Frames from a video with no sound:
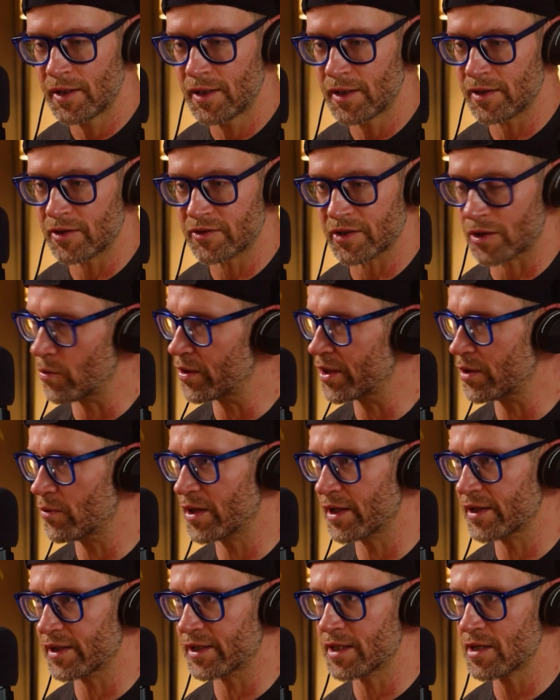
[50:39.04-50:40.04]
He's like, "What do you
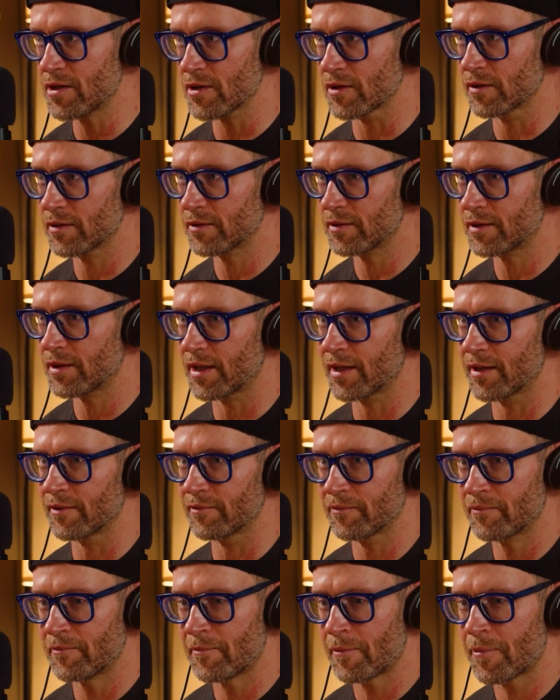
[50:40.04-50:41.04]
want in the gear?"
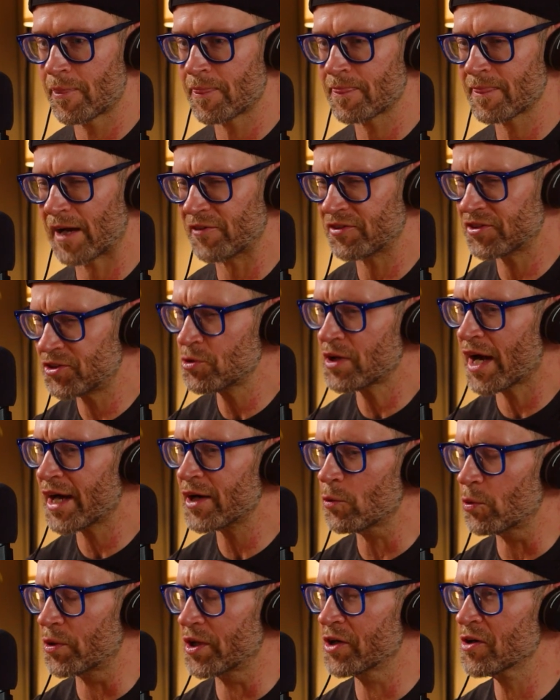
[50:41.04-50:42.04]
And I was still kind
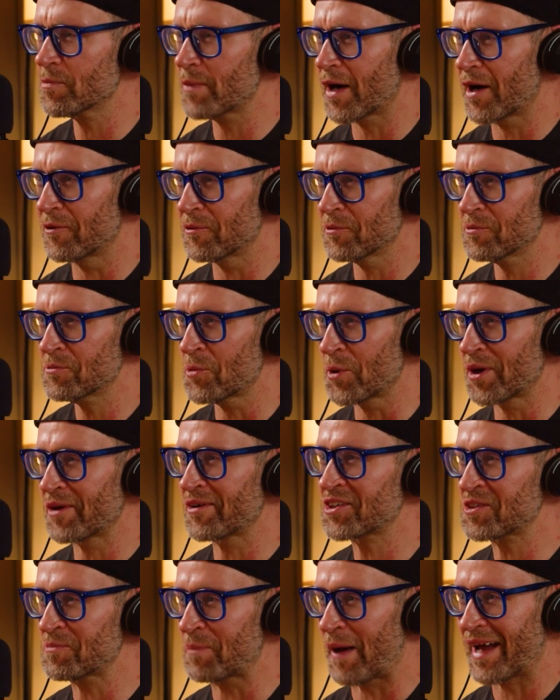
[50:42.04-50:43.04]
of weird about wearing
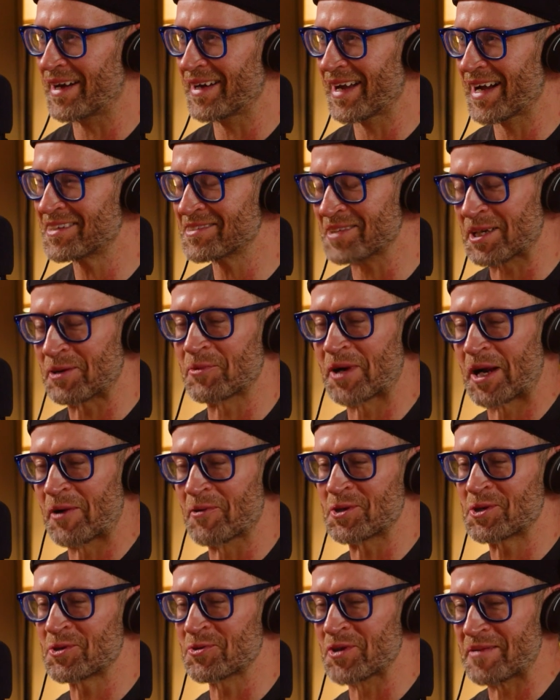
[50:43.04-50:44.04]
spandex. Like when I
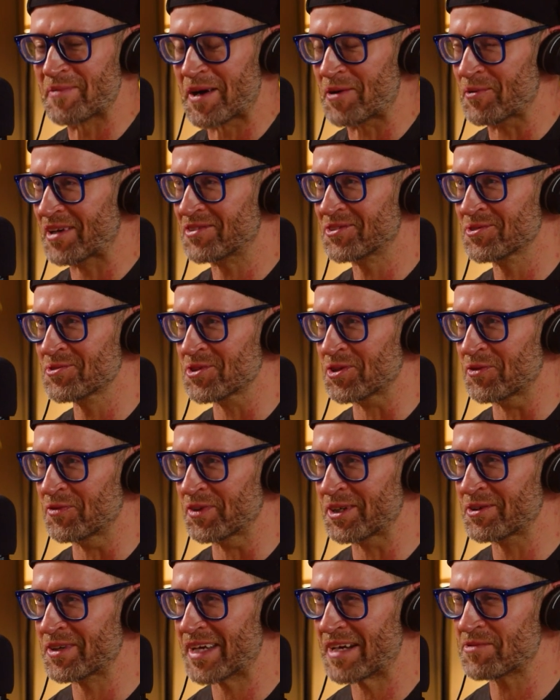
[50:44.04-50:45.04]
would create my wrestlers in the
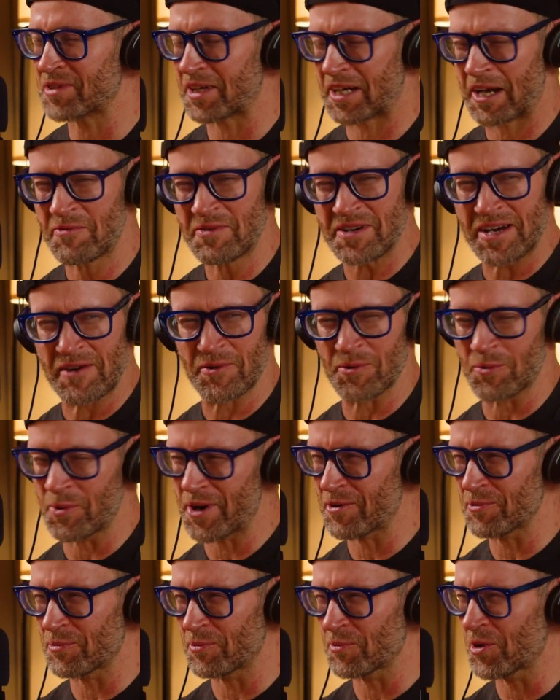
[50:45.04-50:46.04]
video games, like I would never
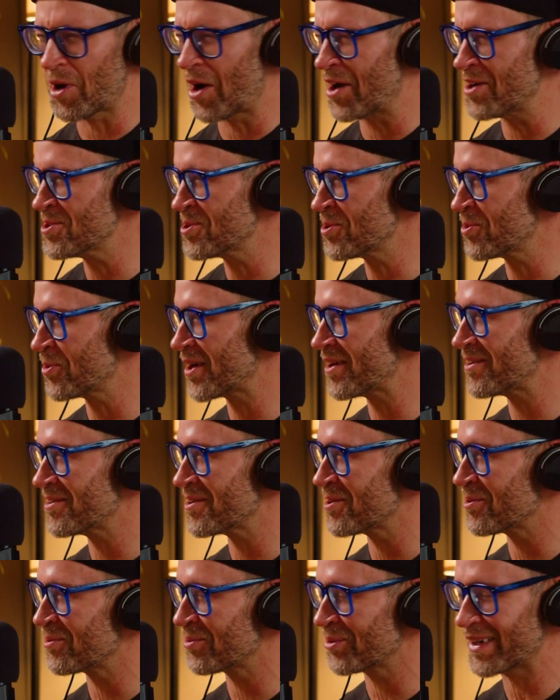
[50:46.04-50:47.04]
wear underwear to
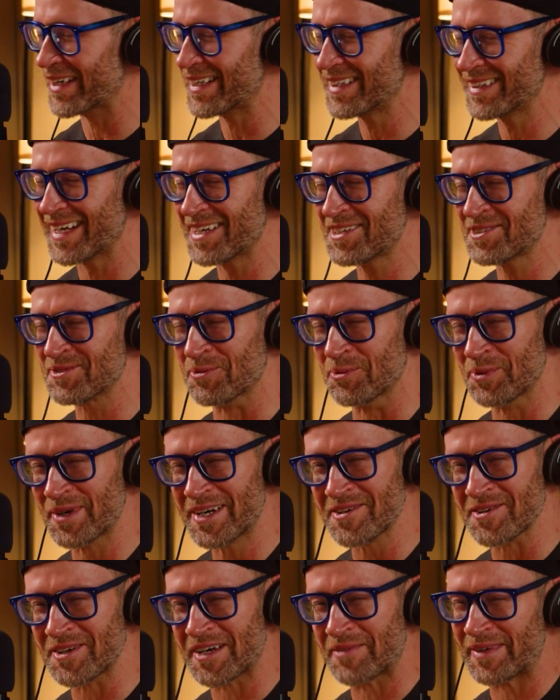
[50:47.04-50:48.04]
the ring. That's
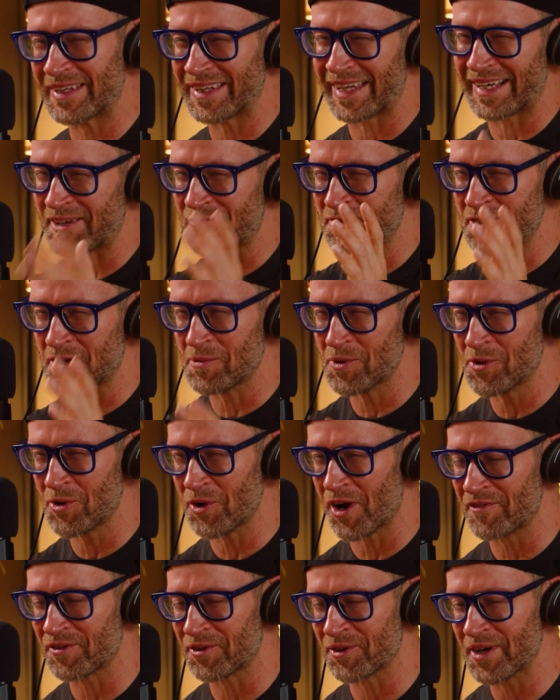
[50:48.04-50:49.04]
weird. I mean, like if you could pull it
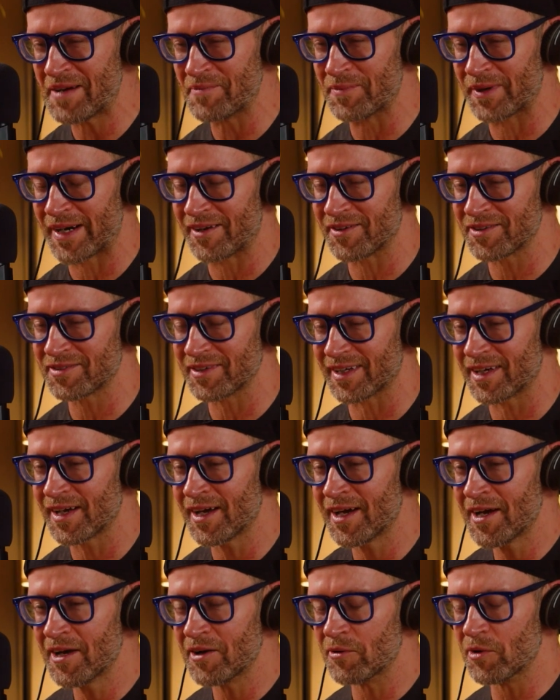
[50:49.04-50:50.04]
off, great. But I was like,
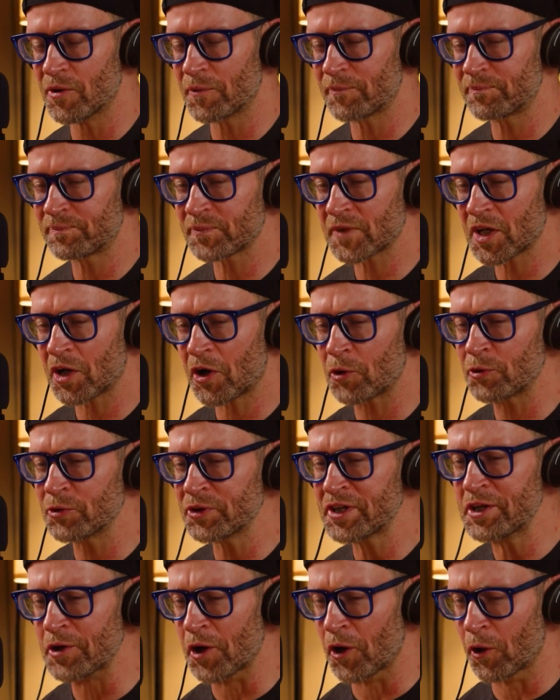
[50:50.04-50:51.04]
well,
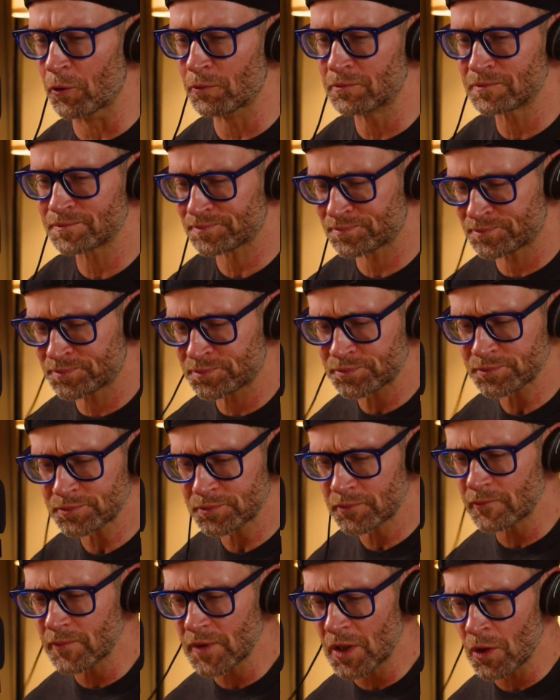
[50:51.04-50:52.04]
Carlito
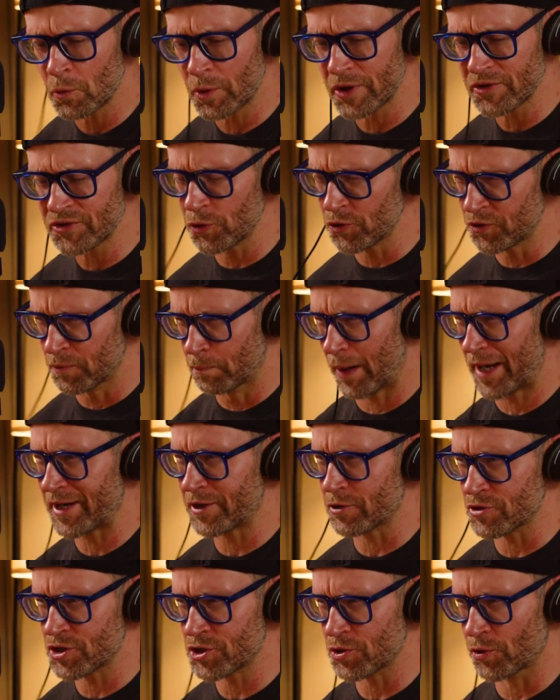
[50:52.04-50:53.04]
wears those
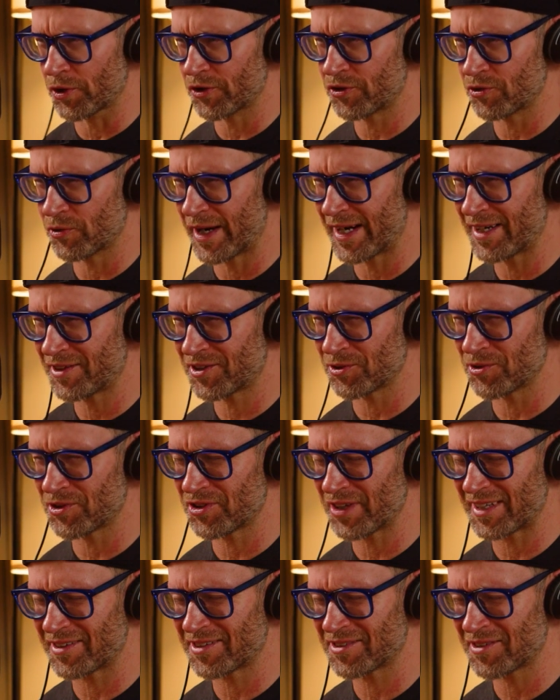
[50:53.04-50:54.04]
biker shorts, right? Mm-hmm. So it's
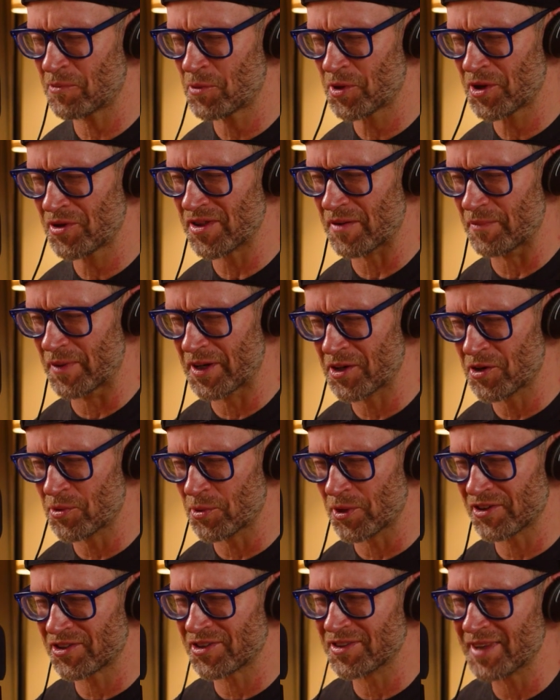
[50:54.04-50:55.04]
like somewhere in the middle
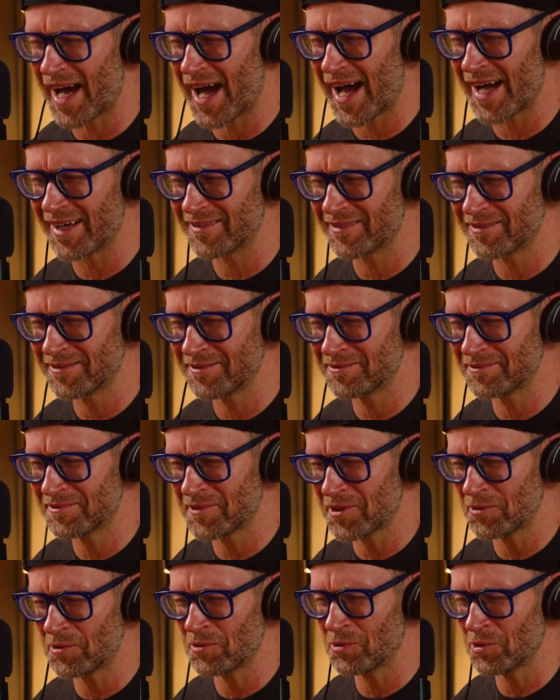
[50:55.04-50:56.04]
where it's not
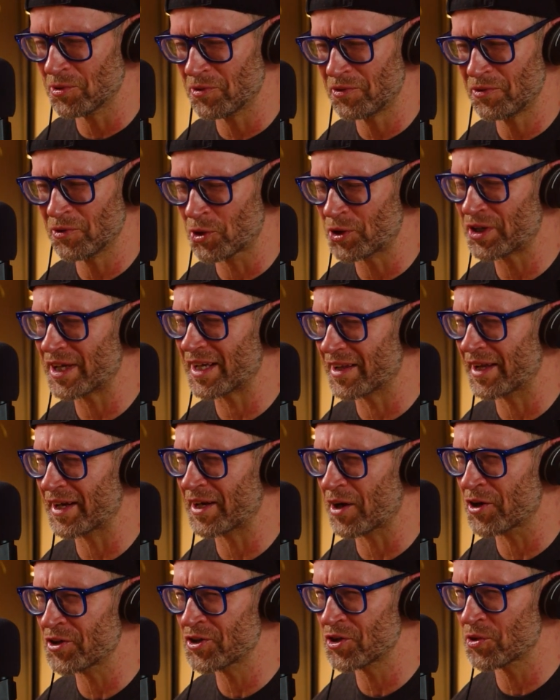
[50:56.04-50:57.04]
looking like
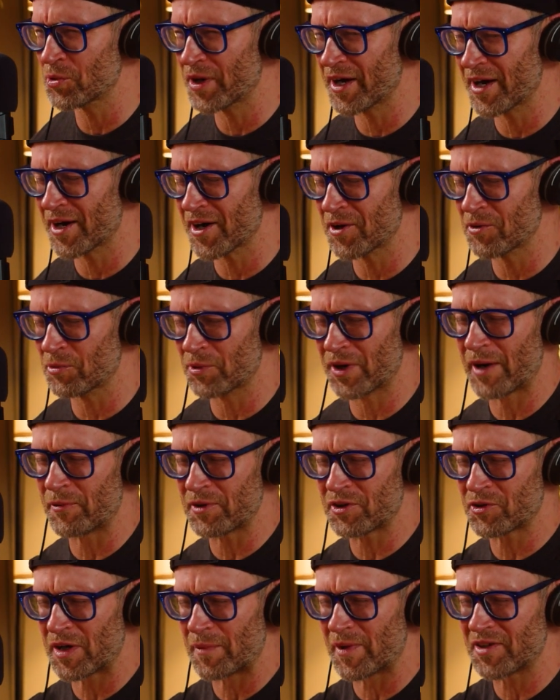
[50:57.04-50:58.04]
underwear. When I
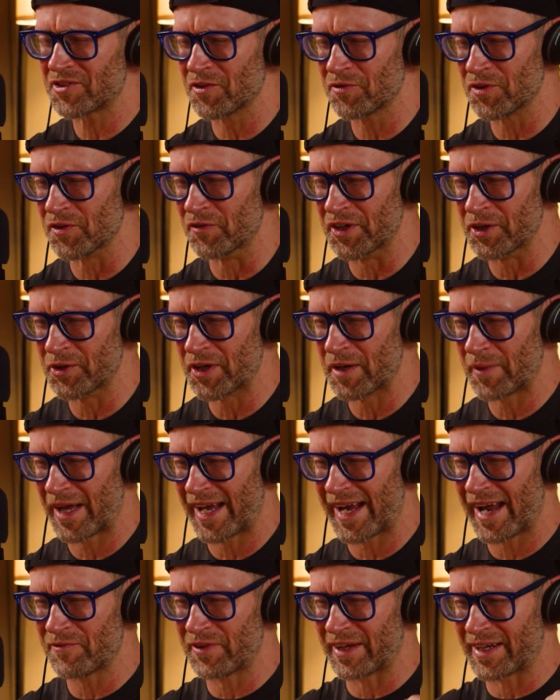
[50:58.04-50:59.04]
would create myself in the video game, I
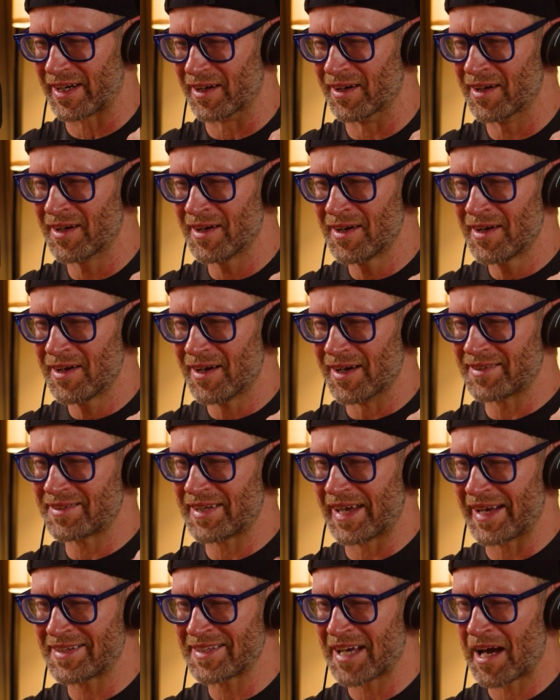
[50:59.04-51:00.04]
have like a, a
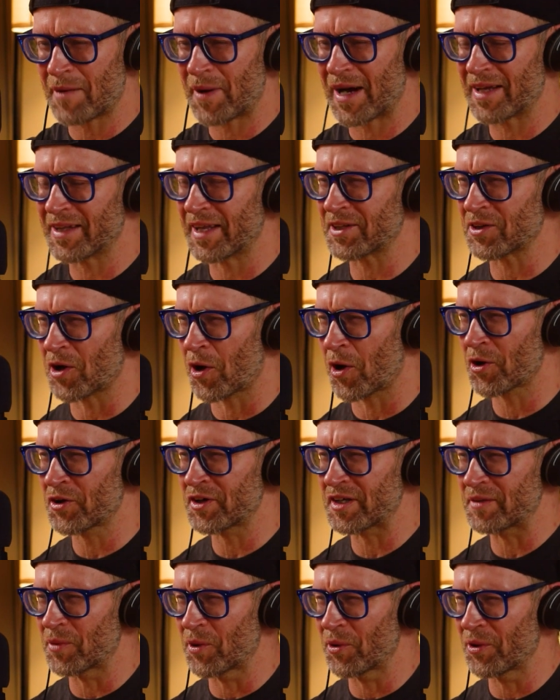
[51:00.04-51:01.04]
tank top on, like the
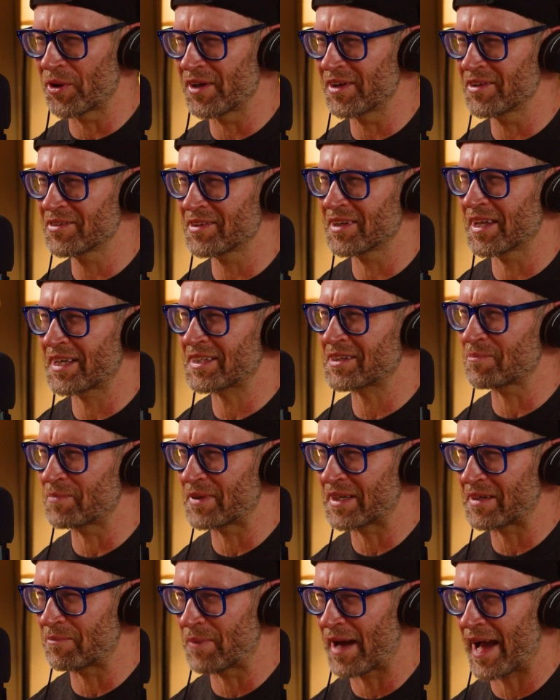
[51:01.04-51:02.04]
Hardy Boys, and like the
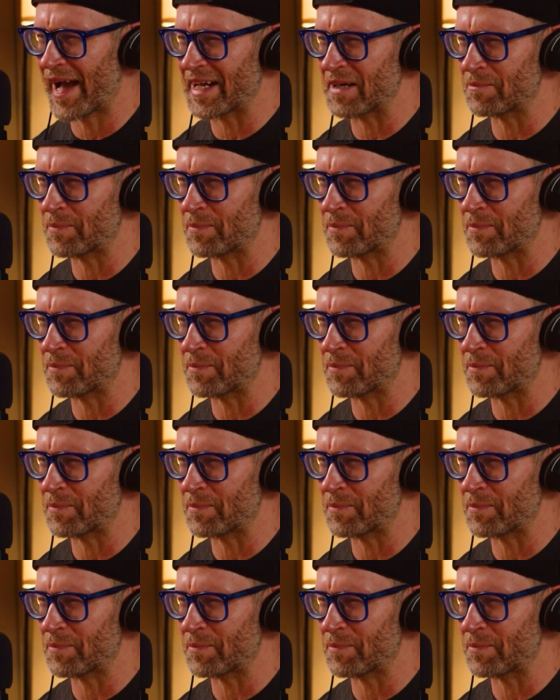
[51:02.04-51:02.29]
big baggy